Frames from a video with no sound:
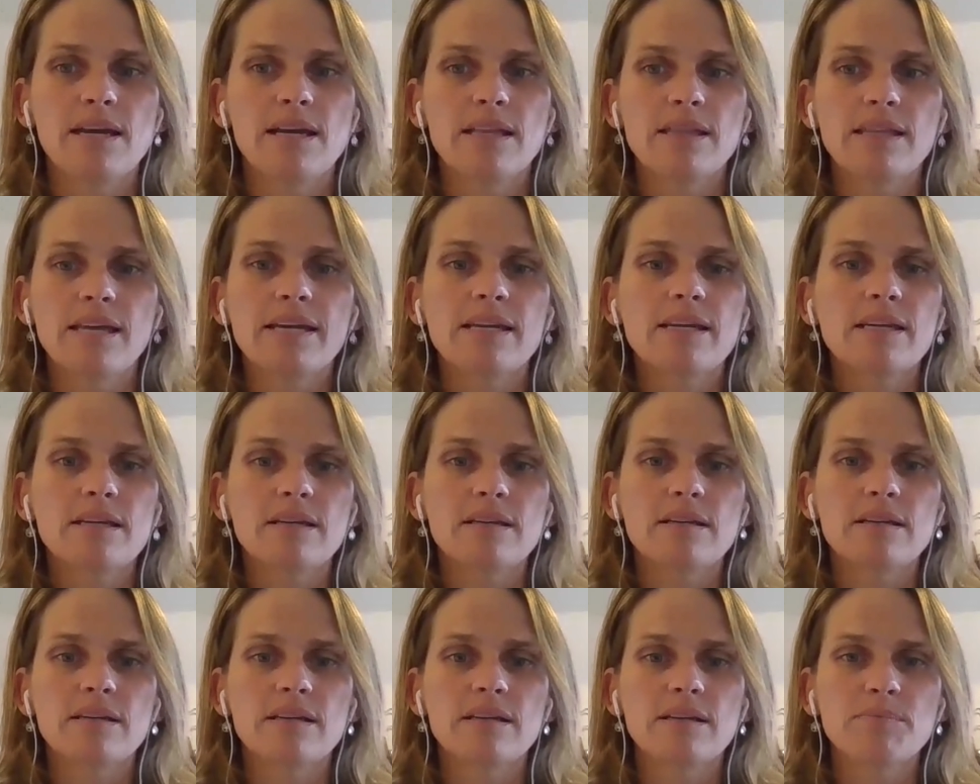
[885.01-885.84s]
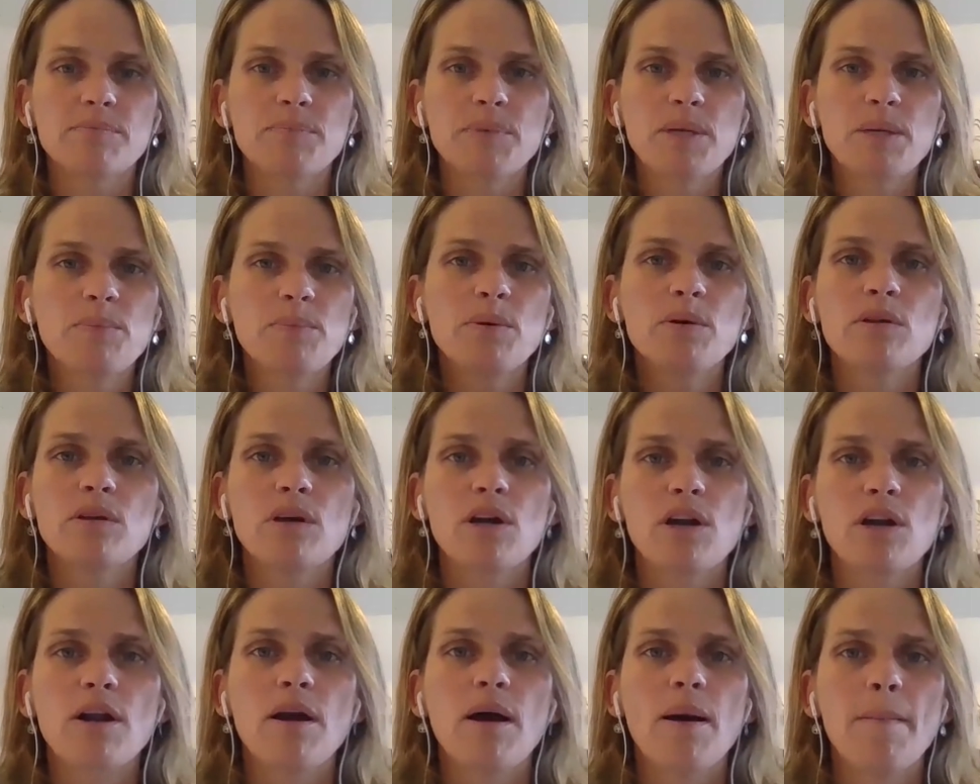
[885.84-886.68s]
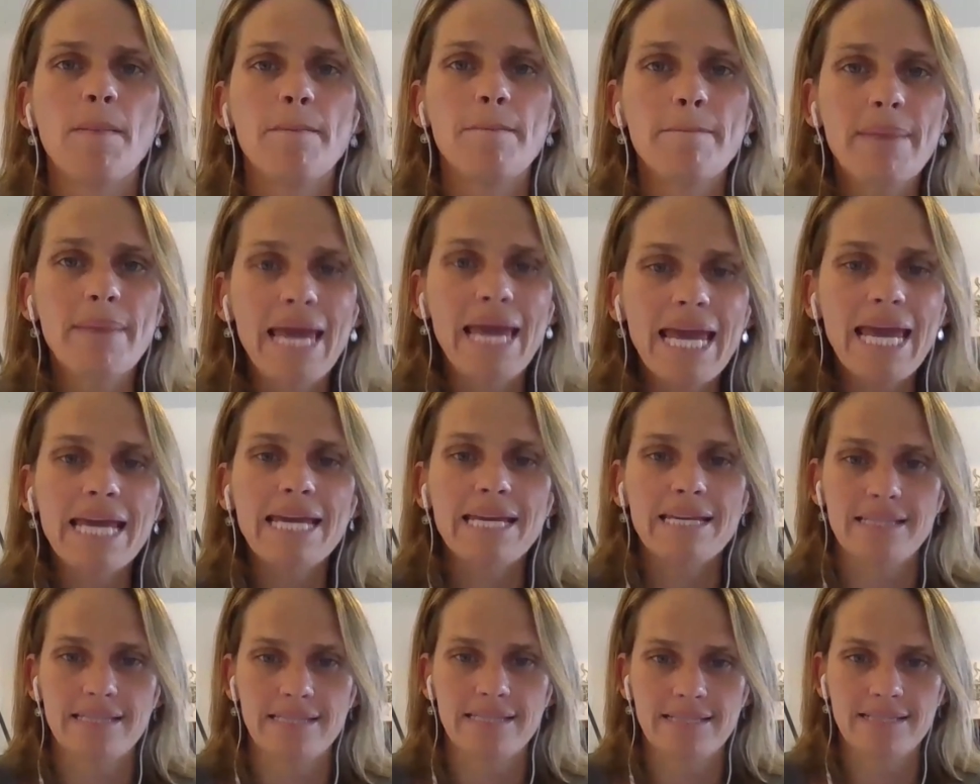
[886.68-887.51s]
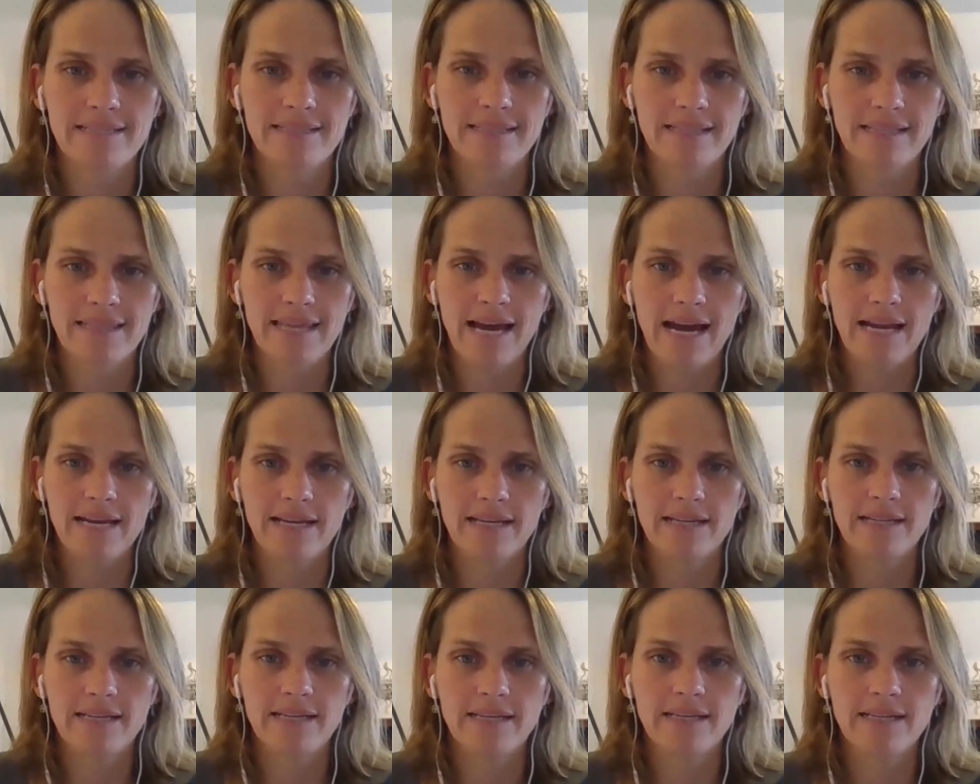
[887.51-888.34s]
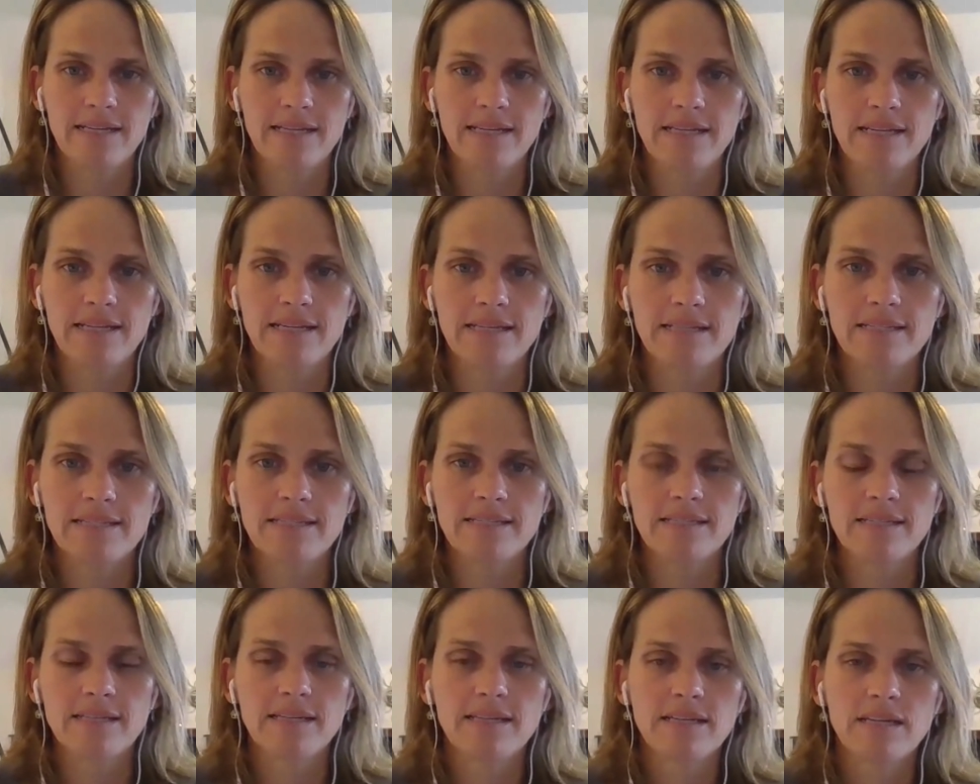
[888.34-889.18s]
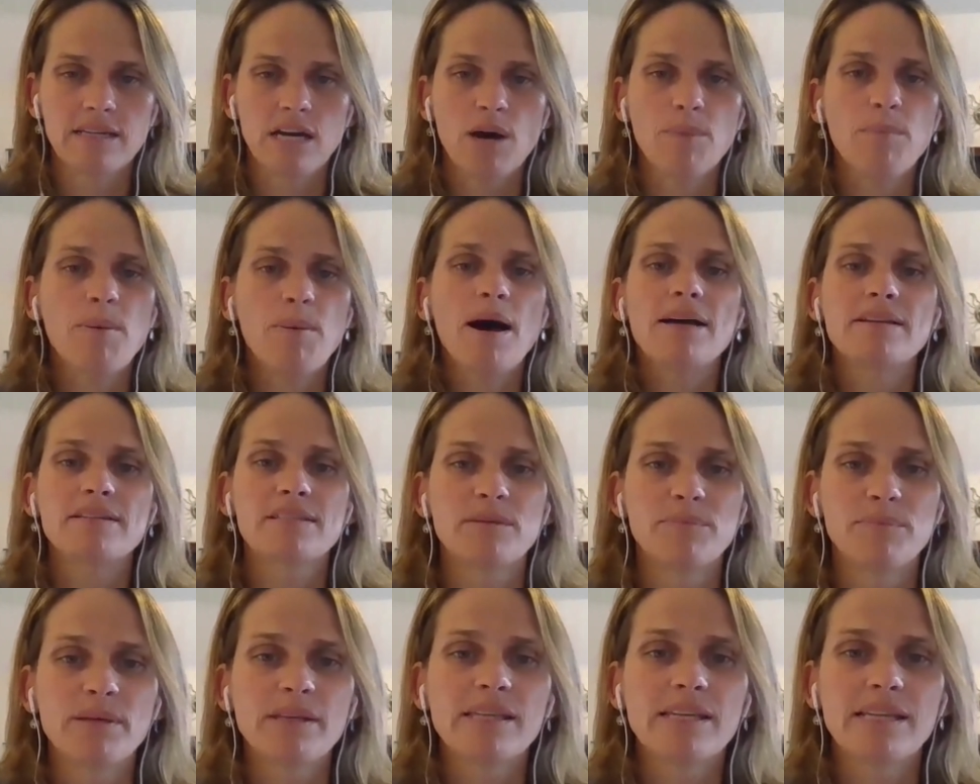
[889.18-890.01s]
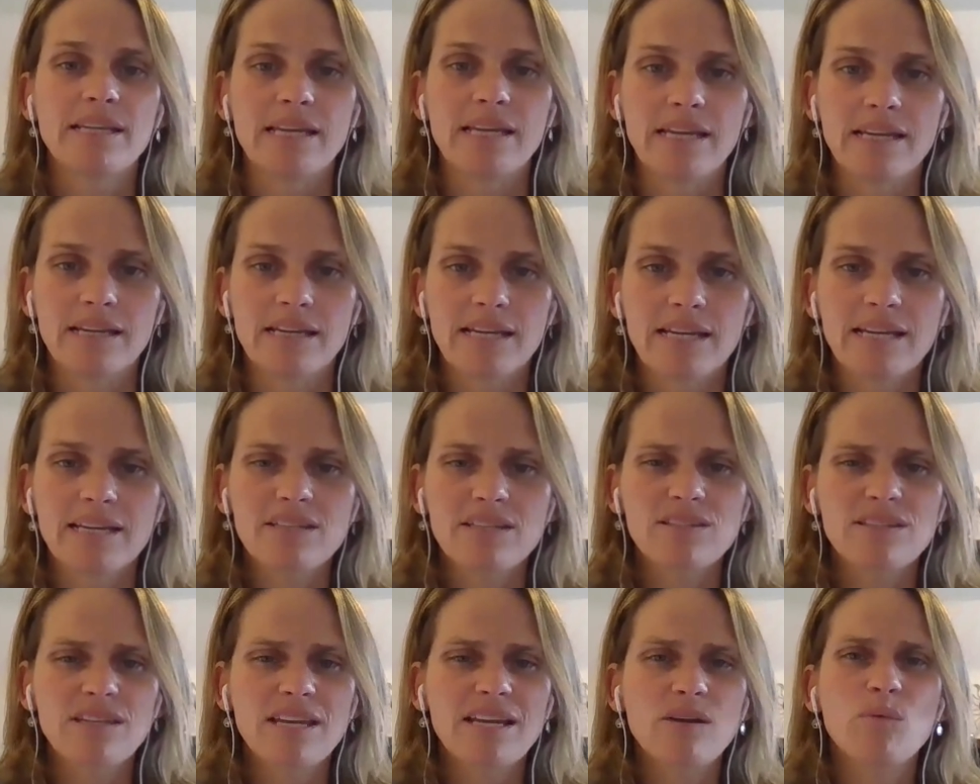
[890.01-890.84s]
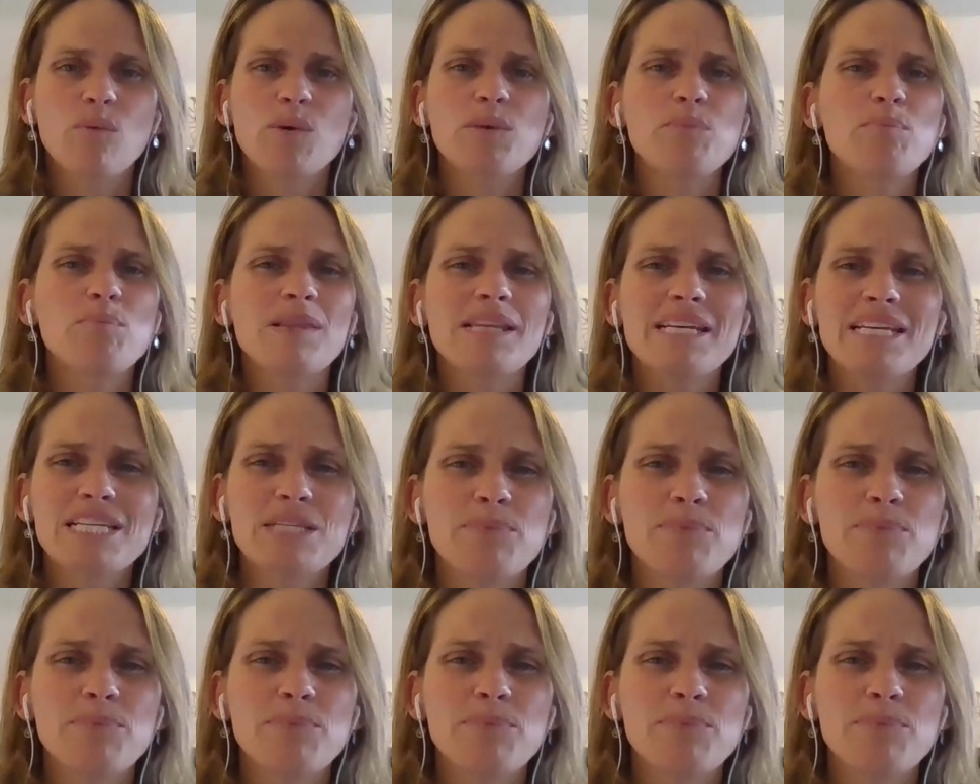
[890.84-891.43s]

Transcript: like people are amazed that that is a possibility. It's like we please